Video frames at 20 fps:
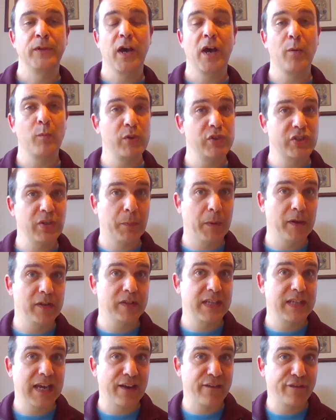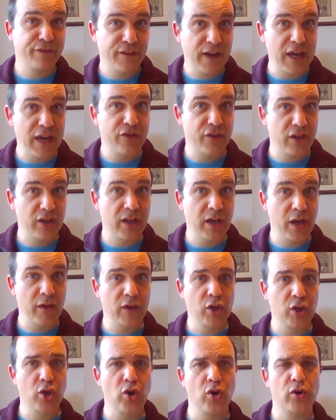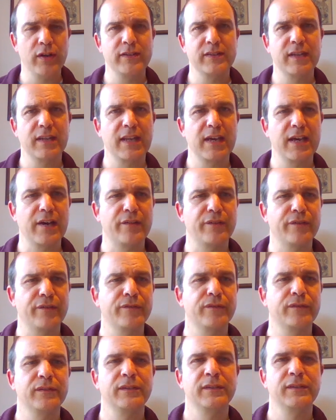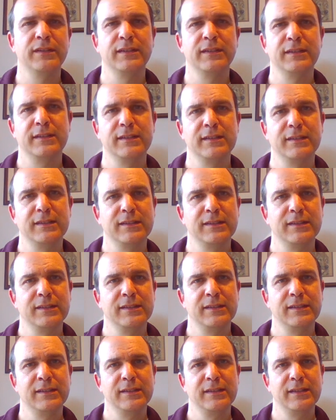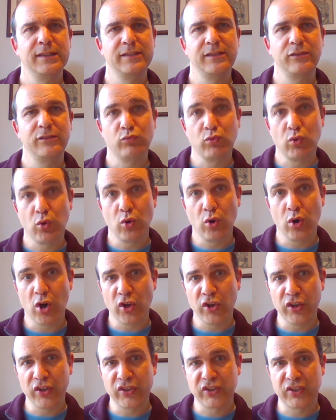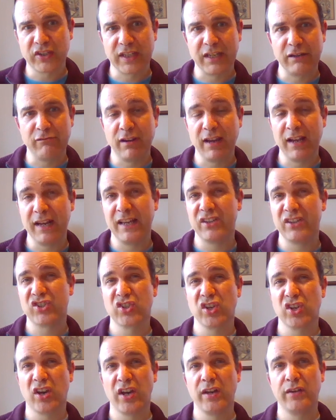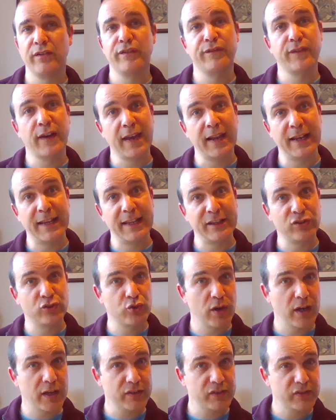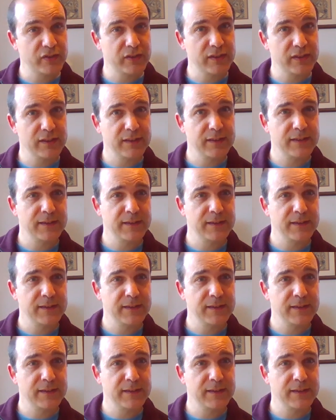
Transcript: Aren't we supposed to have faith and know that God is enough? Isn't raw honesty really a sign of failing trust?